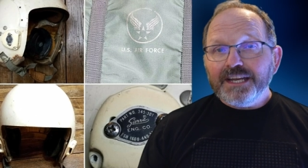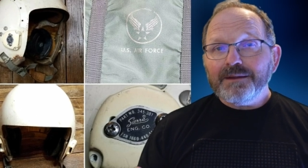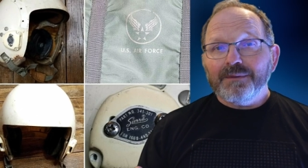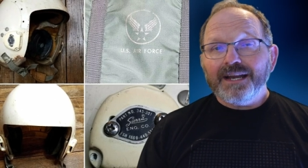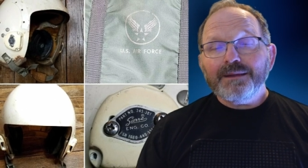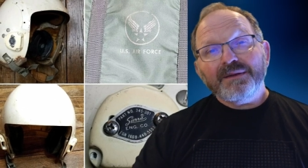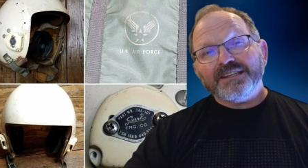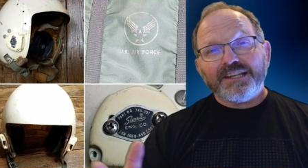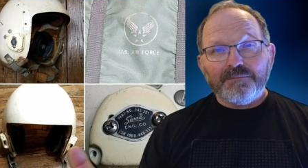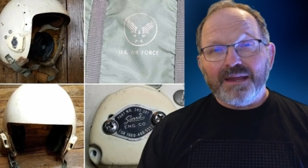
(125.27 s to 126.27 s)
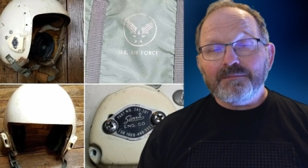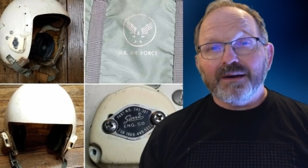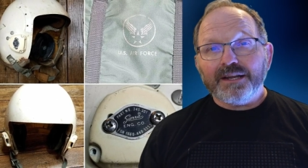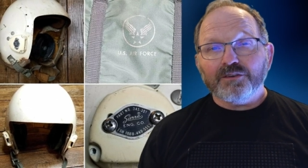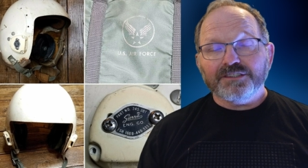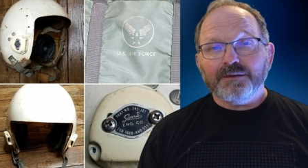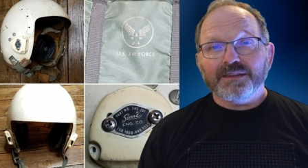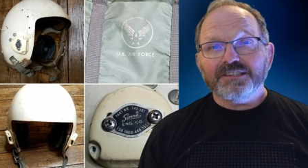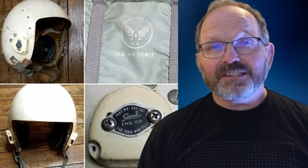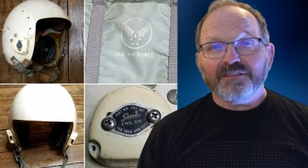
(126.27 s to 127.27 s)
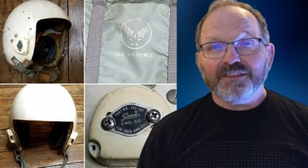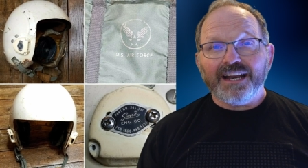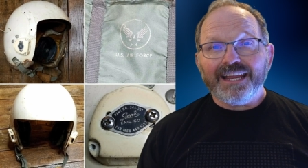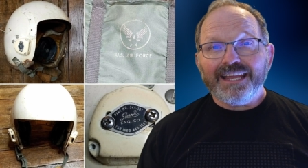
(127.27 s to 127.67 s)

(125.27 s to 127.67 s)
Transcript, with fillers: any money because I made money on some of the stuff that I